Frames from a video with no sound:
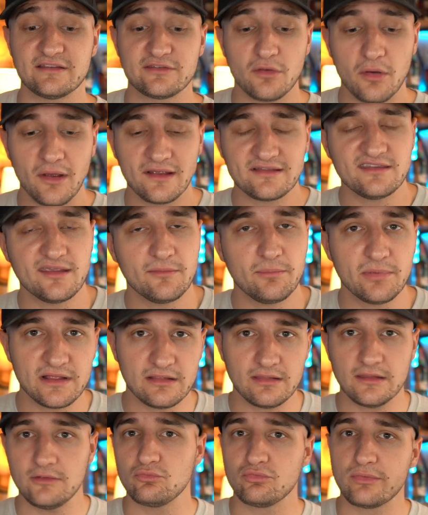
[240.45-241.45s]
So I
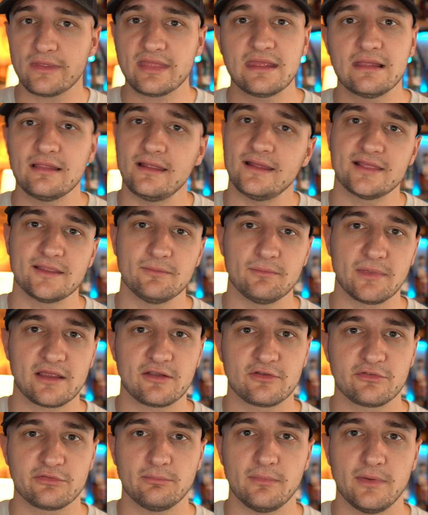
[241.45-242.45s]
typically really like the
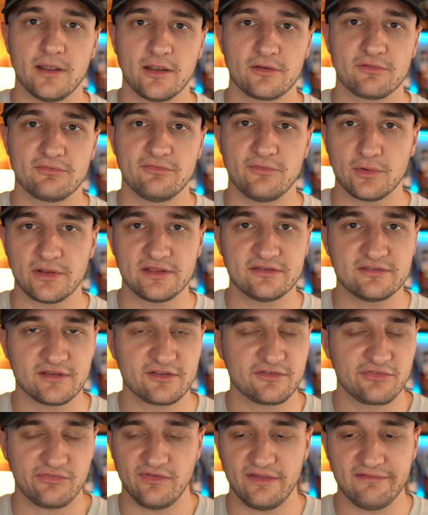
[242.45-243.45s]
Maker's Mark
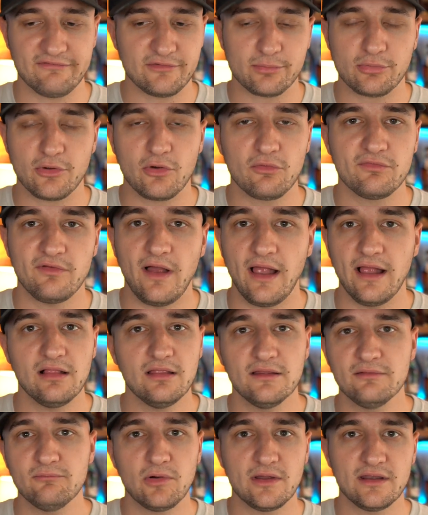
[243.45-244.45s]
46 flavor
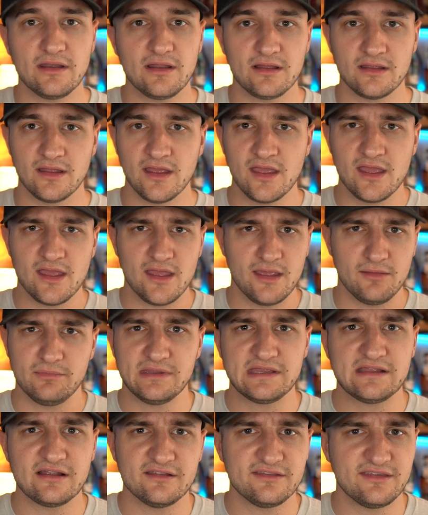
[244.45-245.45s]
profile and whatnot
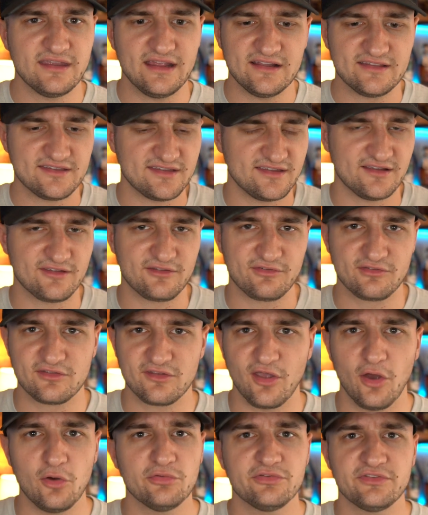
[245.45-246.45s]
because it's this
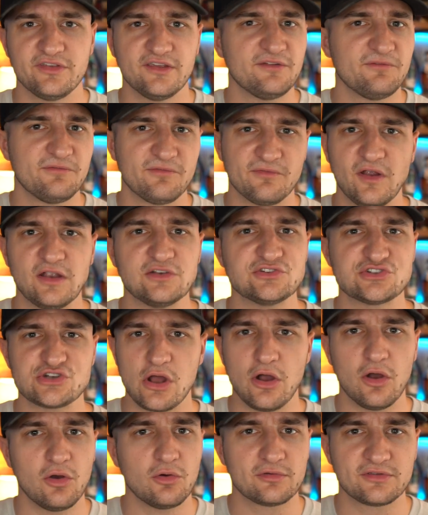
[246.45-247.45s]
toasted French
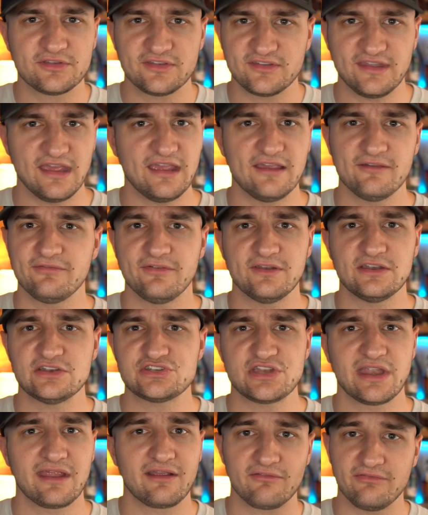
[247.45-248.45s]
oak stay
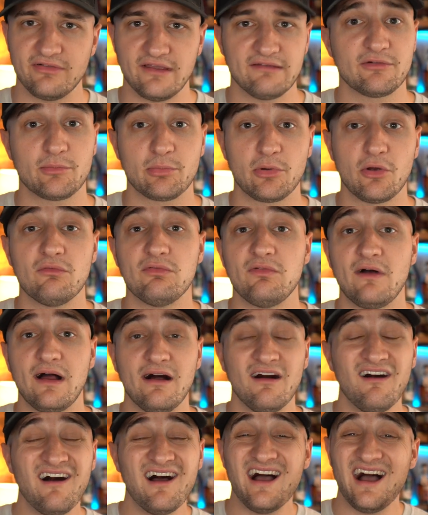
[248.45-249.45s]
finishing flavor profile.